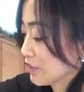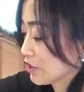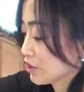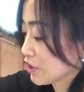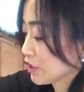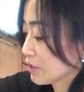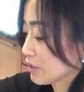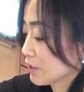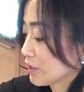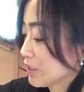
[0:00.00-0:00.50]

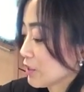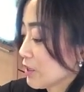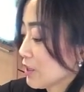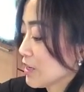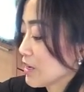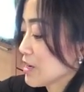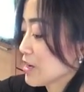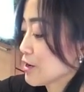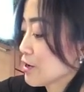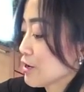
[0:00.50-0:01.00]
chili
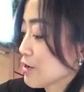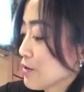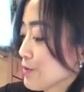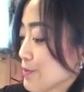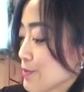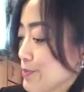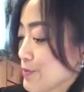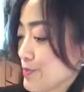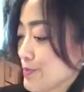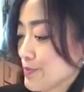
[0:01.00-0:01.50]
here.
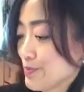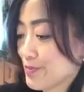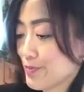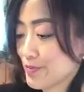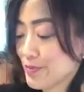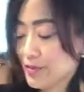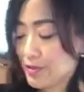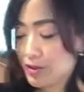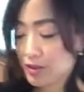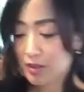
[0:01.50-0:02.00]

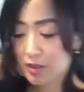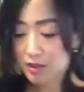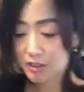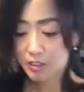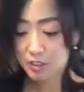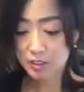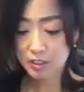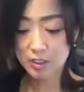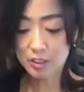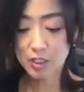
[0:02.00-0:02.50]

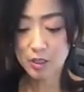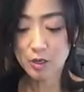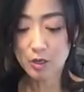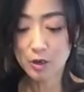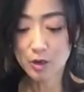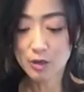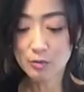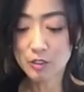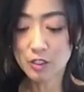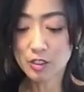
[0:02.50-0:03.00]
So
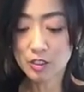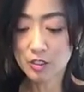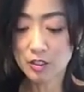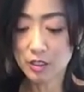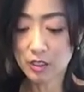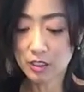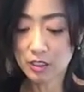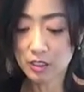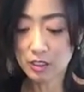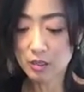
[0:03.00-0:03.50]
I'm just
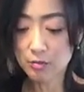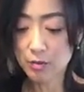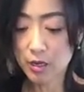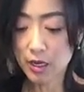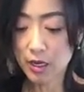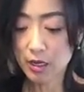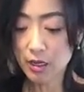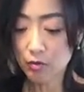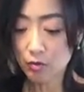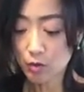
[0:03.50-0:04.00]
gonna
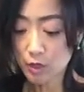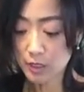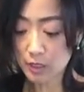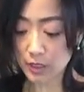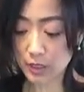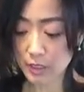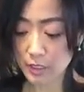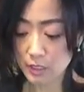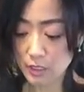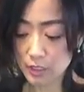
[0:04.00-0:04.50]
estimate 1
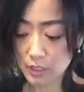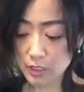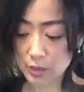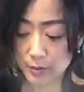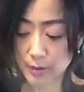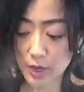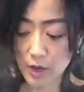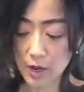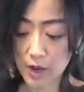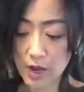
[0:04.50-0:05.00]
liter is
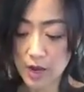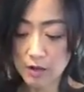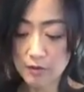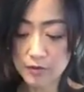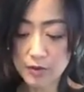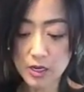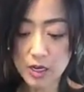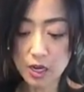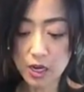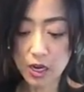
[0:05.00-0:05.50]
about
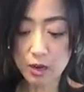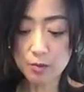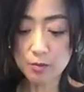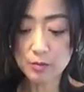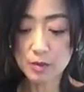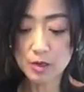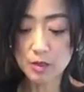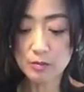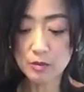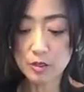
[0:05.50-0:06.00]
1/2
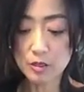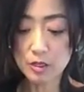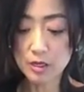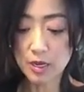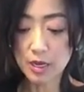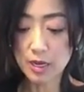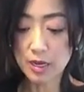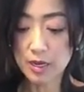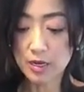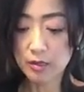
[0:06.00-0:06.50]
cup. I'm
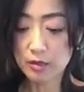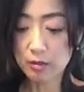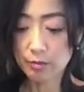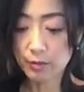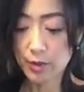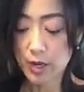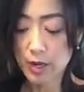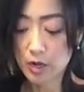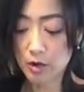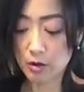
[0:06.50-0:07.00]
gonna add
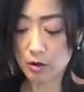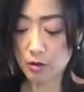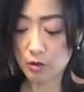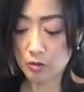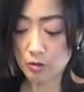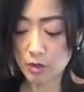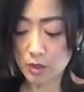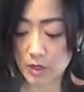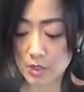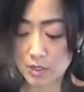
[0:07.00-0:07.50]
about
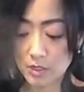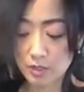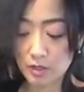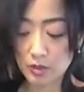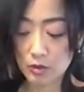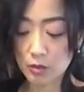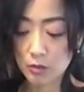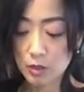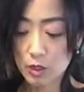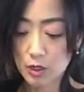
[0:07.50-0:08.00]

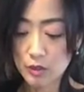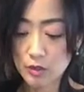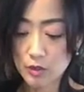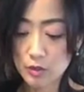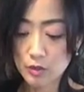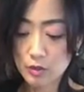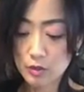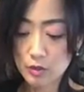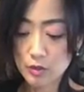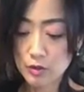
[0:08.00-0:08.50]
1,
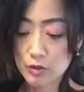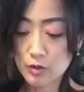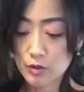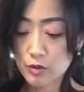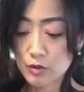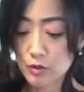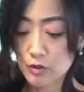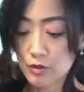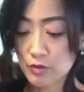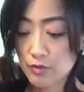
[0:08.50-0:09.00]

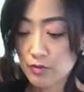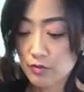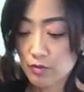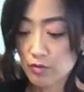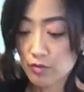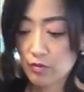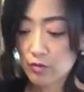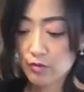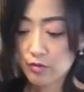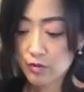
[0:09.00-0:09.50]
2,
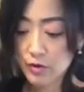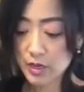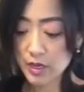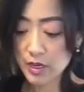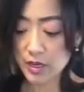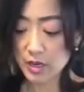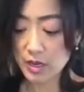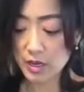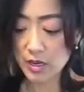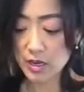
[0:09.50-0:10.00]

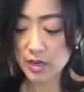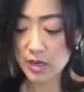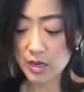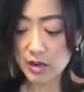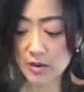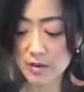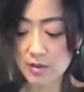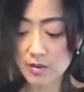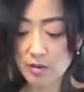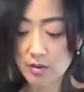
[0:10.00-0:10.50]

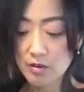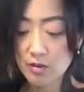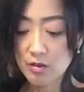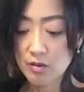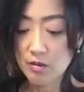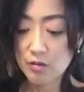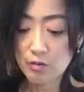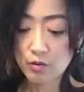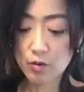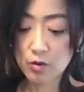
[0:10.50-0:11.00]
3,
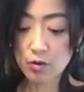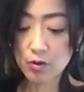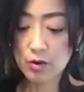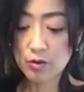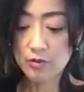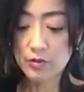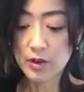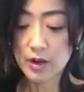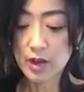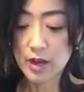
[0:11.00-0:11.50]
4
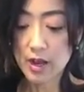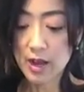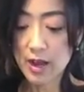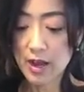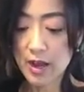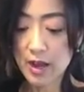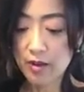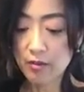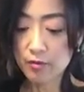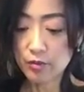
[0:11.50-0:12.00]
of a
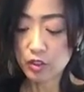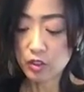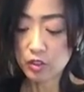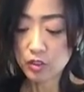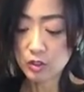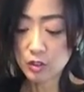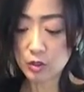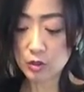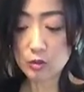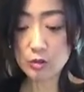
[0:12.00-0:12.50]
half, which
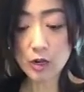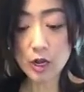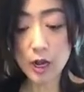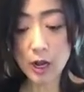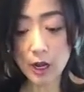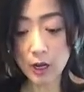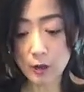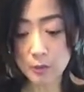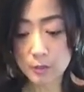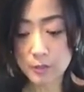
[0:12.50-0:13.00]
is 2
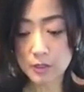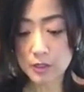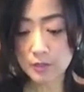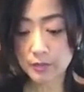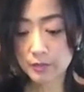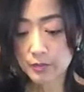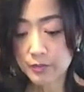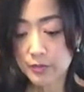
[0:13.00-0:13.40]
cups,